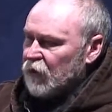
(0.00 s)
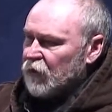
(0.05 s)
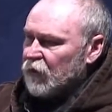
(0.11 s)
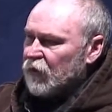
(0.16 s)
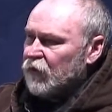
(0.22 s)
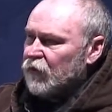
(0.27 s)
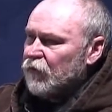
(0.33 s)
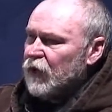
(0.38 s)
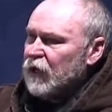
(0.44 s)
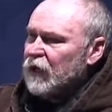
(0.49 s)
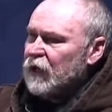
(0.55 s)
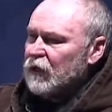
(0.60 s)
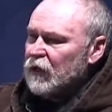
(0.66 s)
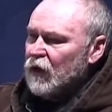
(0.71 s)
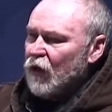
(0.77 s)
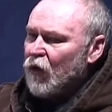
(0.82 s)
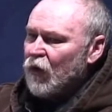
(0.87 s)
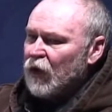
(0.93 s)
The
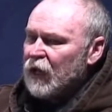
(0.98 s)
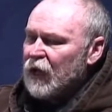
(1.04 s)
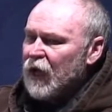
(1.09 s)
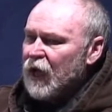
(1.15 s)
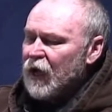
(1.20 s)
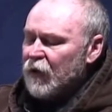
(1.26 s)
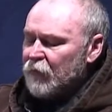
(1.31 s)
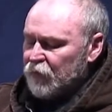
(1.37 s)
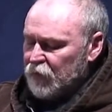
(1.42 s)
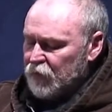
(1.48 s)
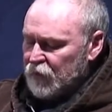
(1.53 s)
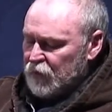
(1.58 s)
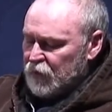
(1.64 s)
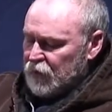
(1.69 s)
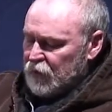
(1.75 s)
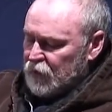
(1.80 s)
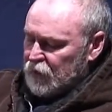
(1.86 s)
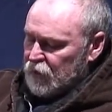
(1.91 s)
threaded cap
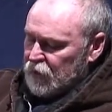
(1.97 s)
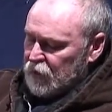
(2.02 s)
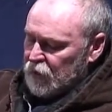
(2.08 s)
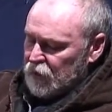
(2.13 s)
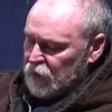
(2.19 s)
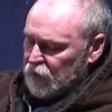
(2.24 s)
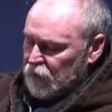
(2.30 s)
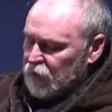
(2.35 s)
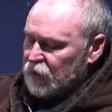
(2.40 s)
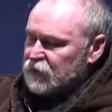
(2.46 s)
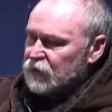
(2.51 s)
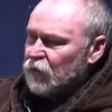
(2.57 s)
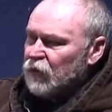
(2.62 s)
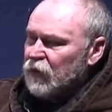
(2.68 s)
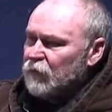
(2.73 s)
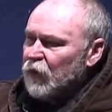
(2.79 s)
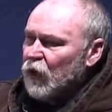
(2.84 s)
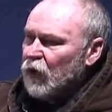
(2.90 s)
is
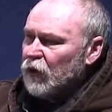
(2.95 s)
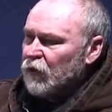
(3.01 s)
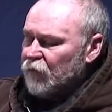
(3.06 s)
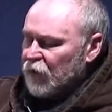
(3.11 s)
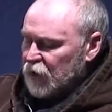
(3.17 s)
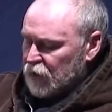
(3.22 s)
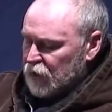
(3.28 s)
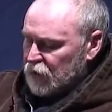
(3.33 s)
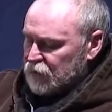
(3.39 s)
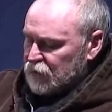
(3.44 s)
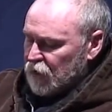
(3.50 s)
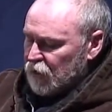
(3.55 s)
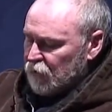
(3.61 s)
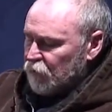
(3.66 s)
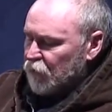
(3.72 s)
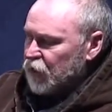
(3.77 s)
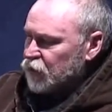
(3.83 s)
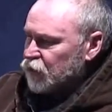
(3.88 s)
only part of it, and it's got
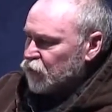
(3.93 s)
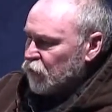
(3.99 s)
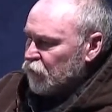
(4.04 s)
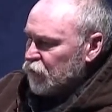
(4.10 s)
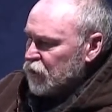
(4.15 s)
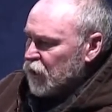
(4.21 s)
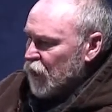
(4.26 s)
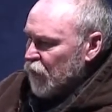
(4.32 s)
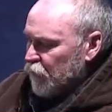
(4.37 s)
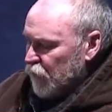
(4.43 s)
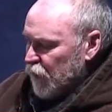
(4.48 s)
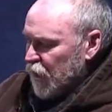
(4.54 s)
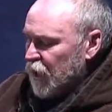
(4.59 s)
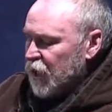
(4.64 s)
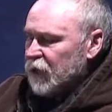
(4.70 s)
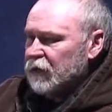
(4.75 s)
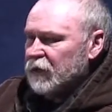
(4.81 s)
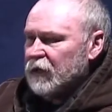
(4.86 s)
a mushroom top
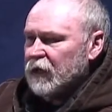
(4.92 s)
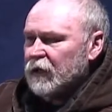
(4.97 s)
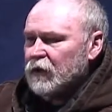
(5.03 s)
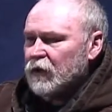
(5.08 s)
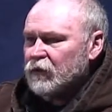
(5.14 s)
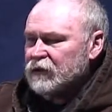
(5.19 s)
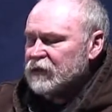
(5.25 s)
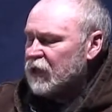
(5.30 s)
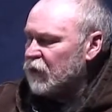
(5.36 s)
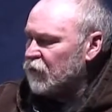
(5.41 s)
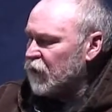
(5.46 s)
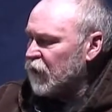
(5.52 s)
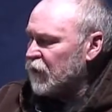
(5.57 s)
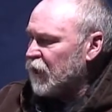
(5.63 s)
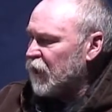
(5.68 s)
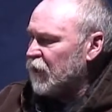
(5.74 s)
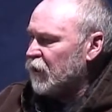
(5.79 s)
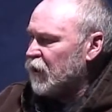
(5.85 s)
ahead that goes down
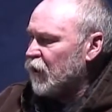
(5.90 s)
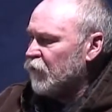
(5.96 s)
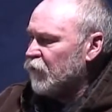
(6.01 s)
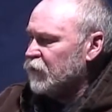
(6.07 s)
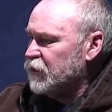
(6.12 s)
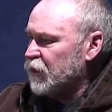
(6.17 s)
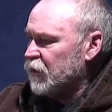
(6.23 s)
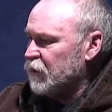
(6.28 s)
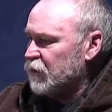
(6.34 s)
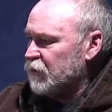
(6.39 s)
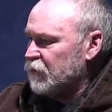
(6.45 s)
like that and covers it.